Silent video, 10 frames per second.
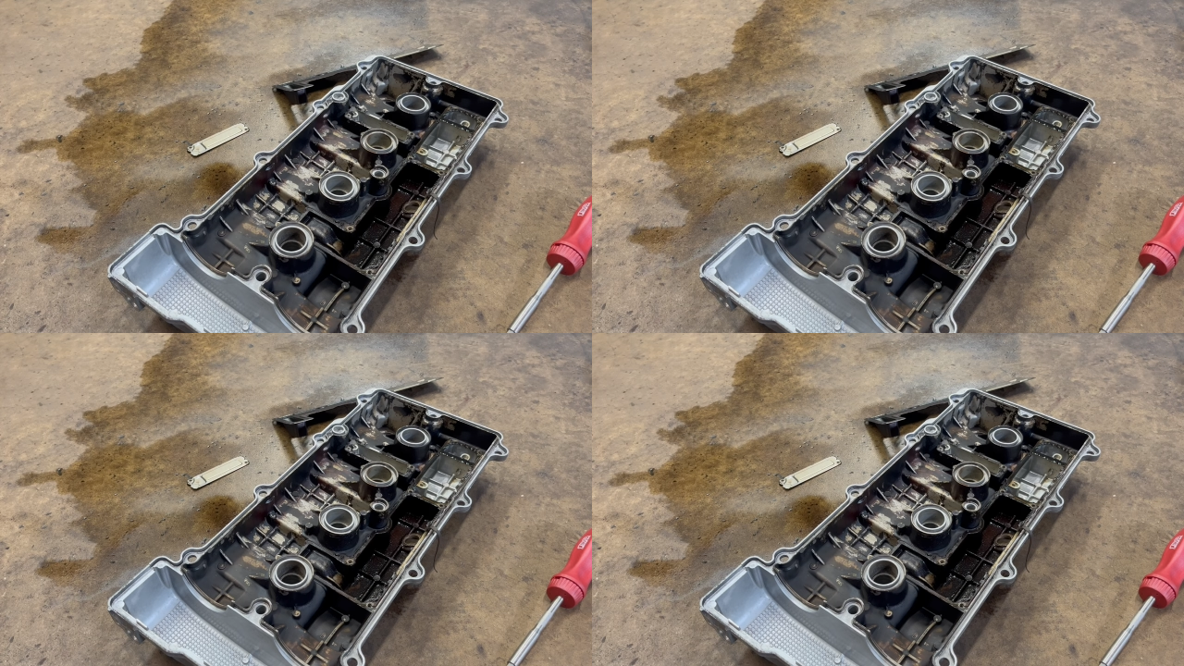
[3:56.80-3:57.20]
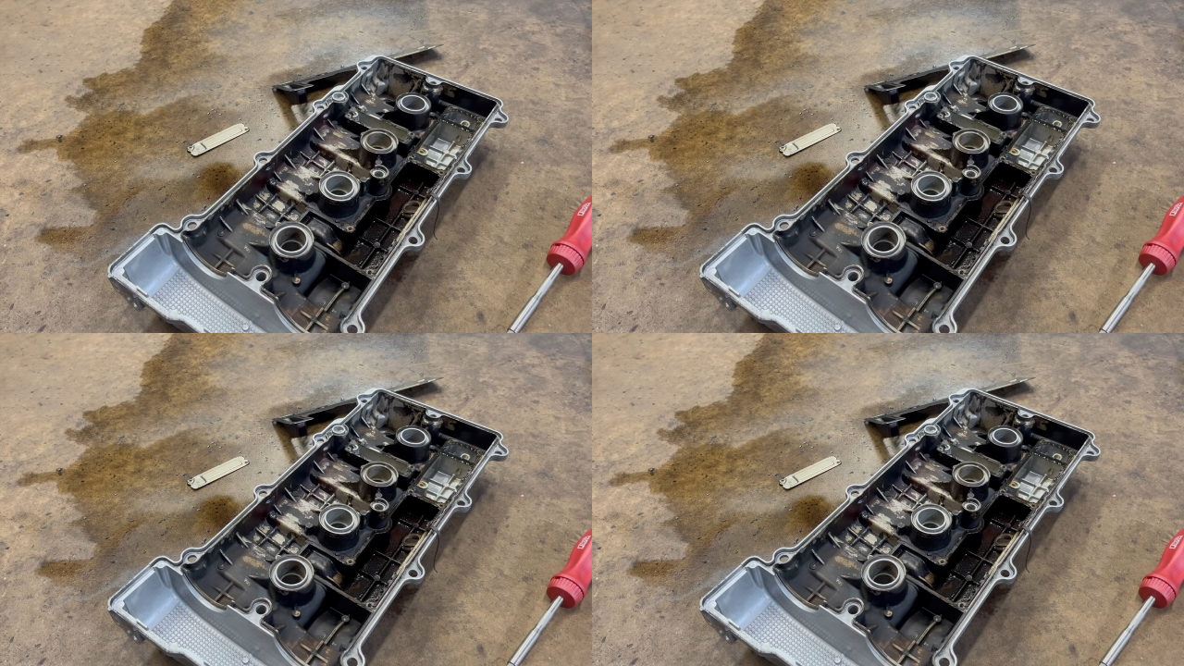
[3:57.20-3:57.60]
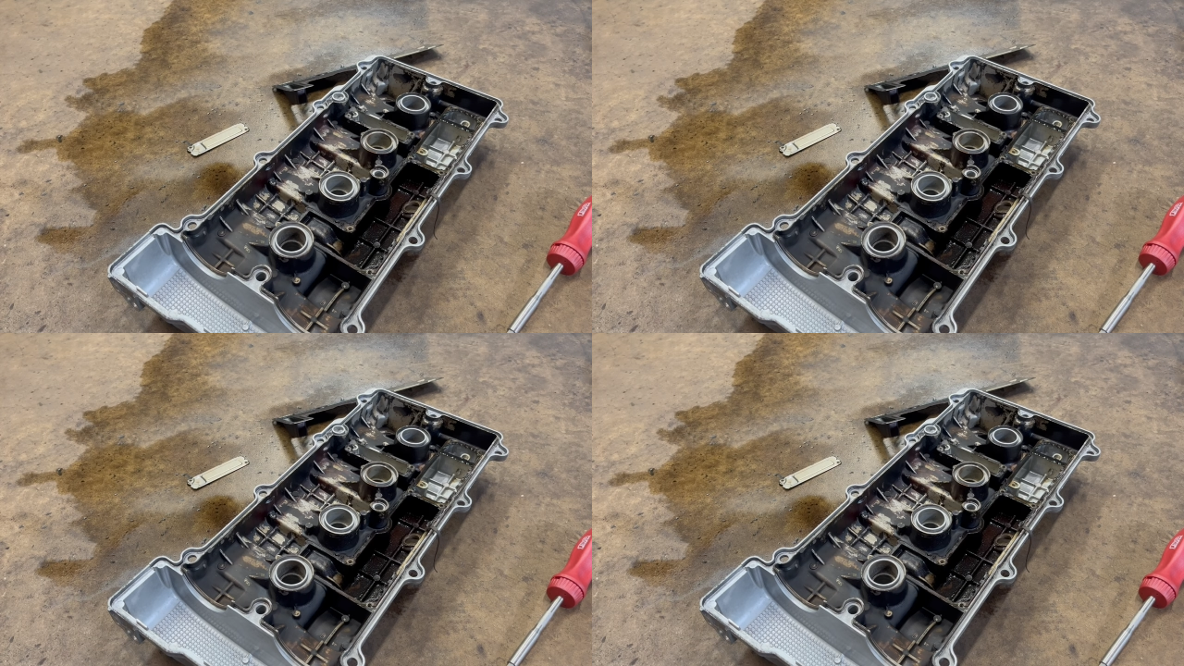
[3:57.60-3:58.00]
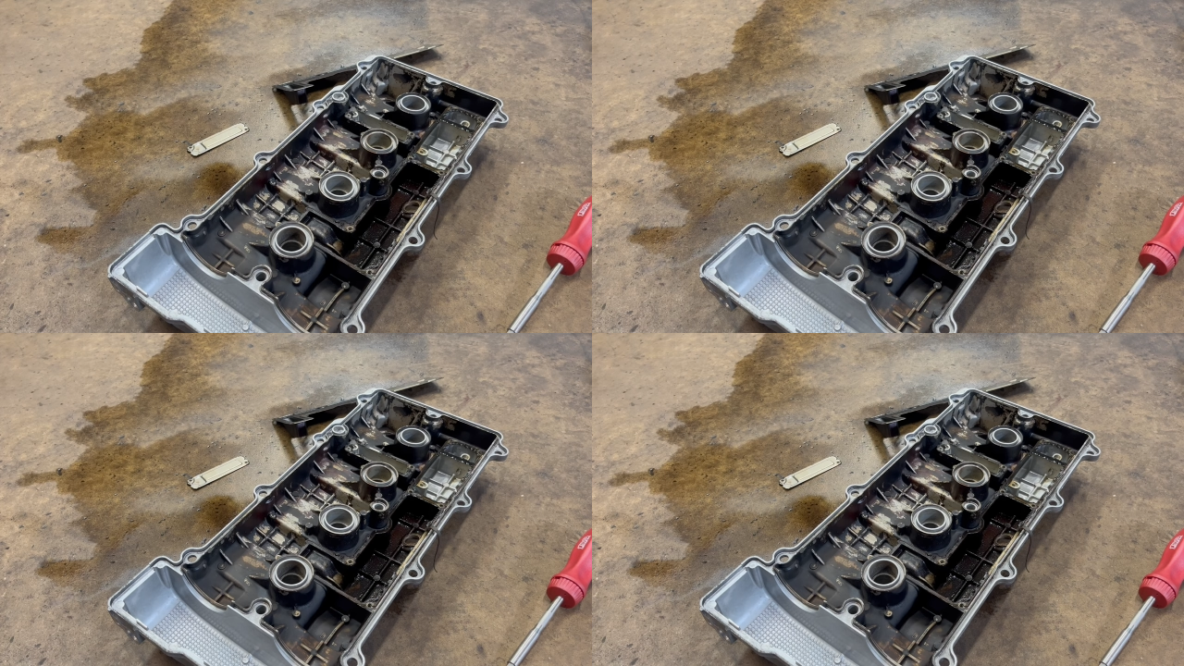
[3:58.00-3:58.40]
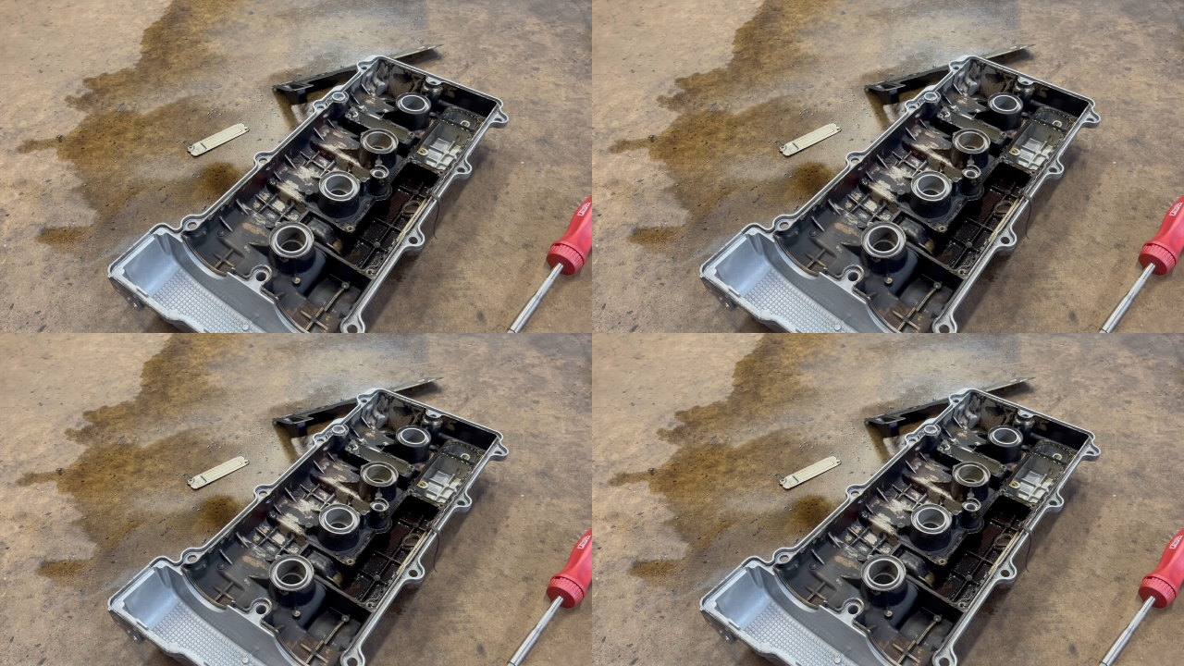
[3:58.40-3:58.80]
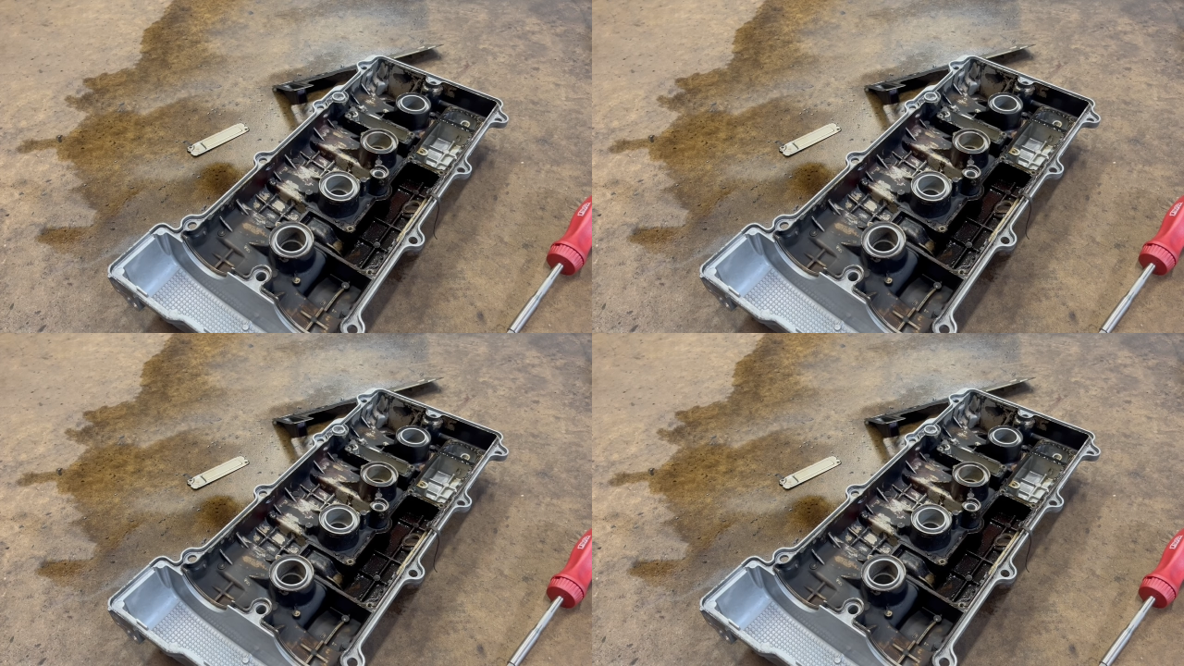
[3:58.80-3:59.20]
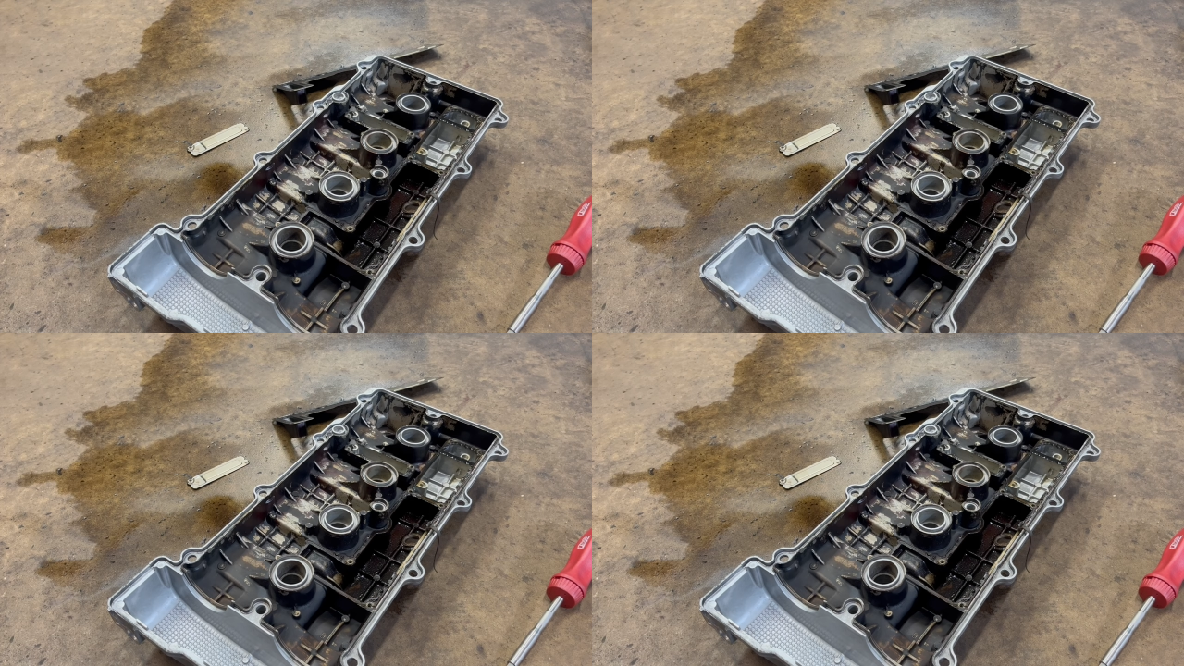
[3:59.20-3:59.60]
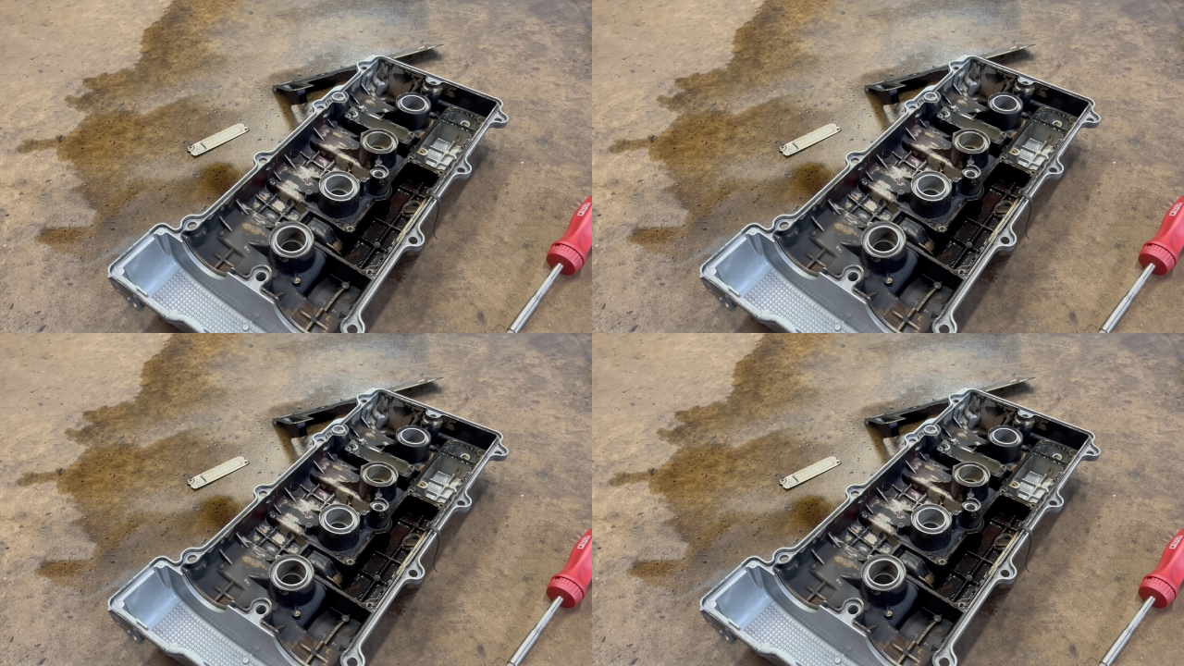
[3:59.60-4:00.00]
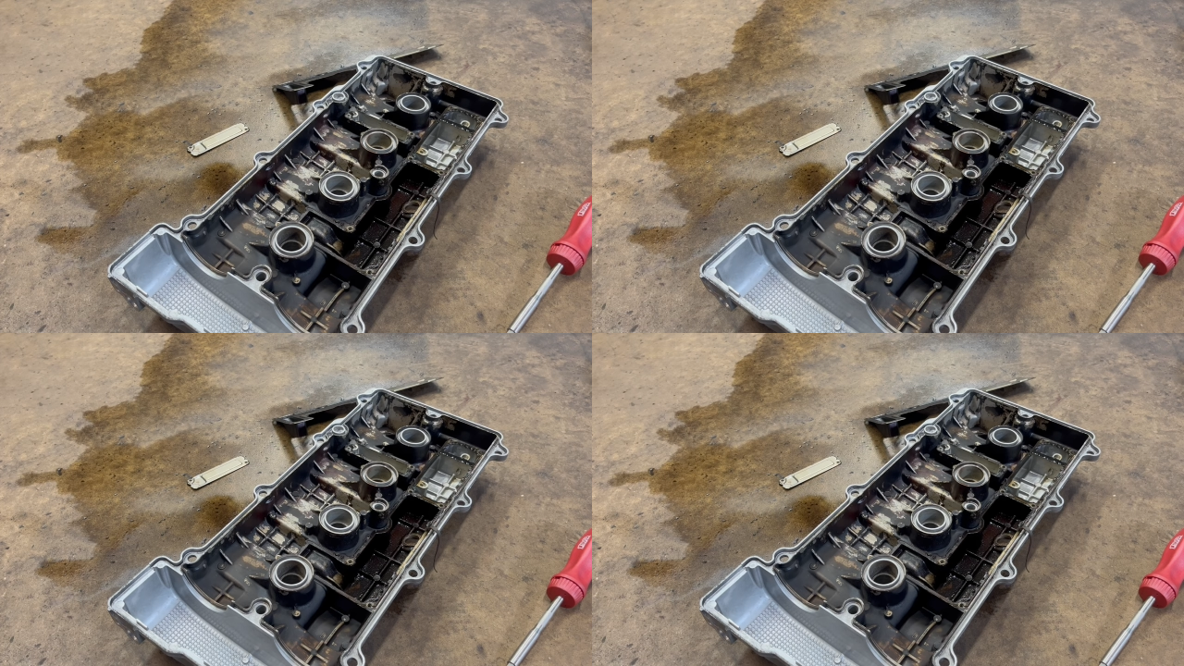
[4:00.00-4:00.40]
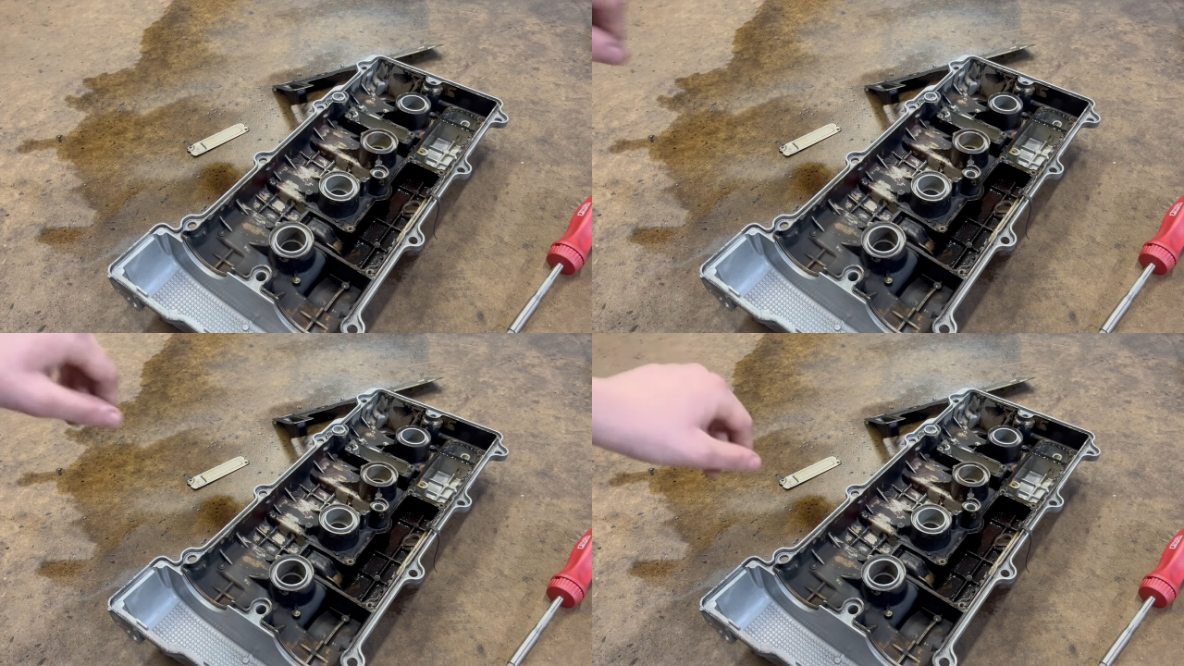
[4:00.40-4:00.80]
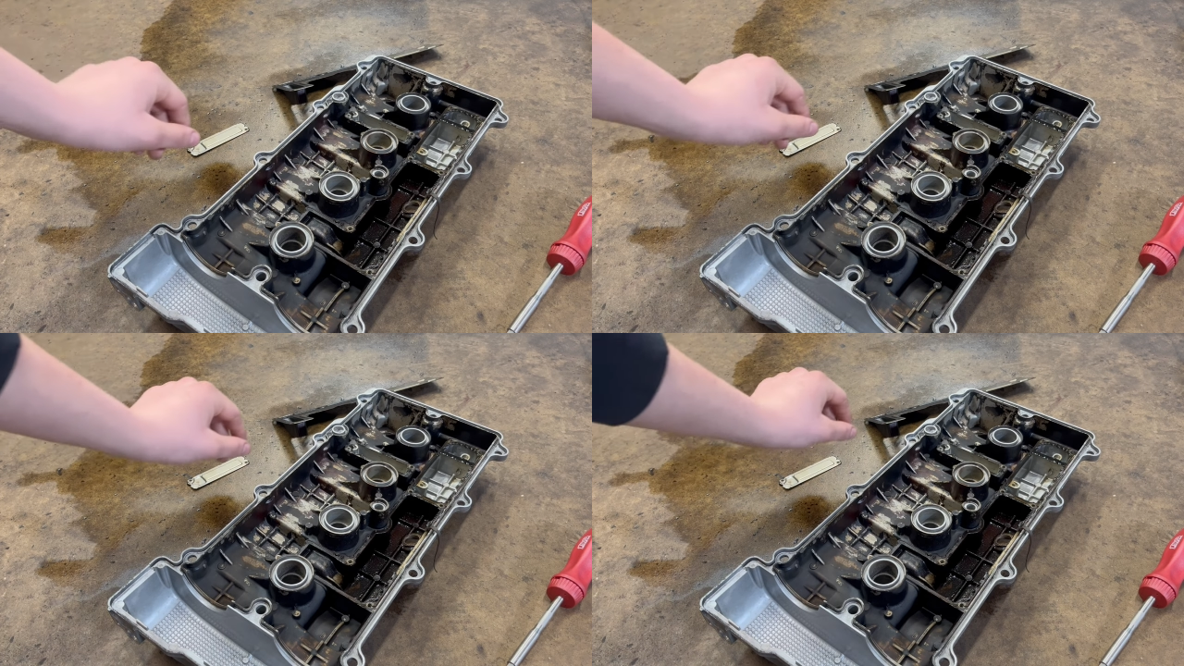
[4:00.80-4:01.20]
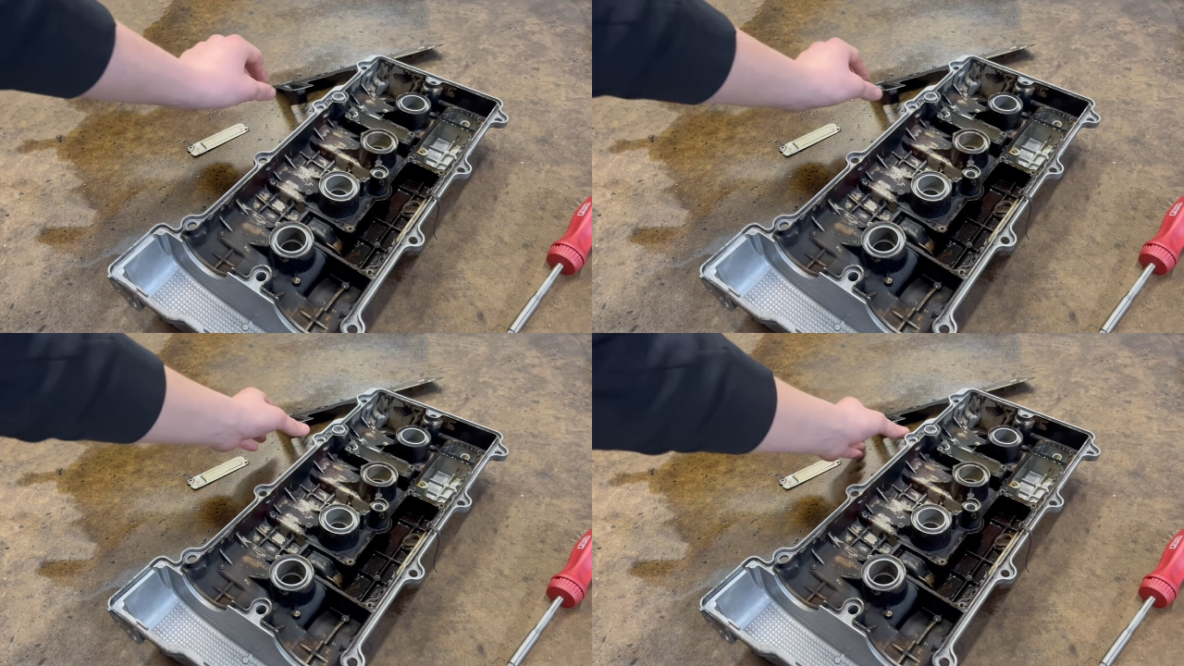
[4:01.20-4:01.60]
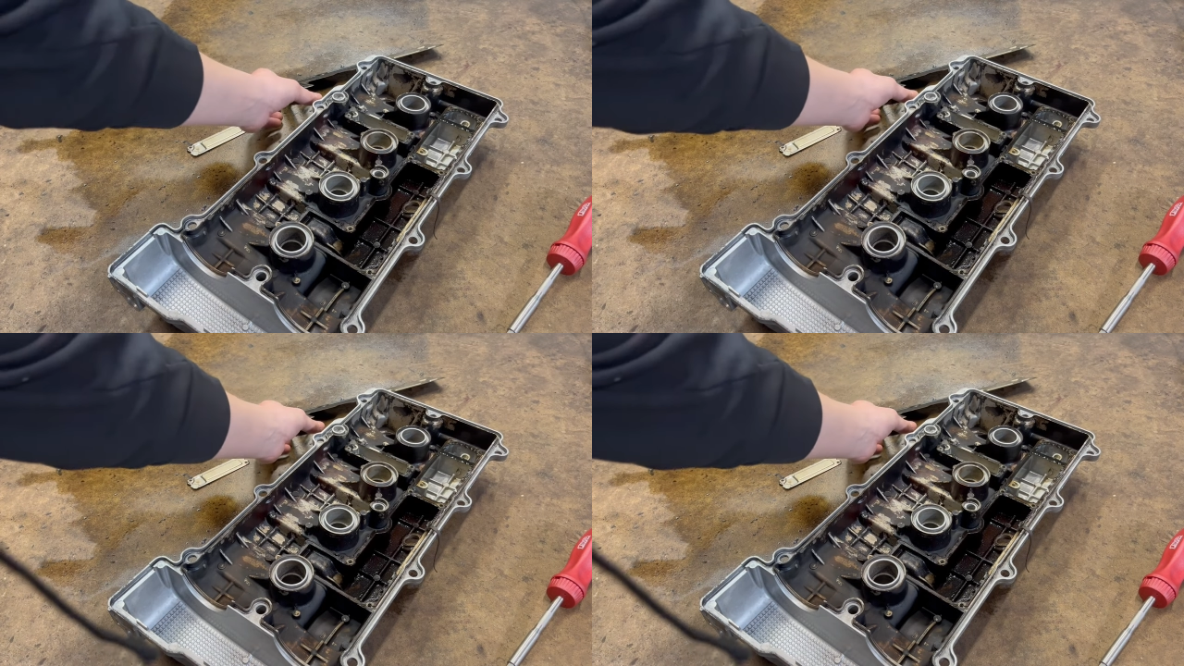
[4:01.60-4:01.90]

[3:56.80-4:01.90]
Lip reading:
Nobody's mouth can be seen.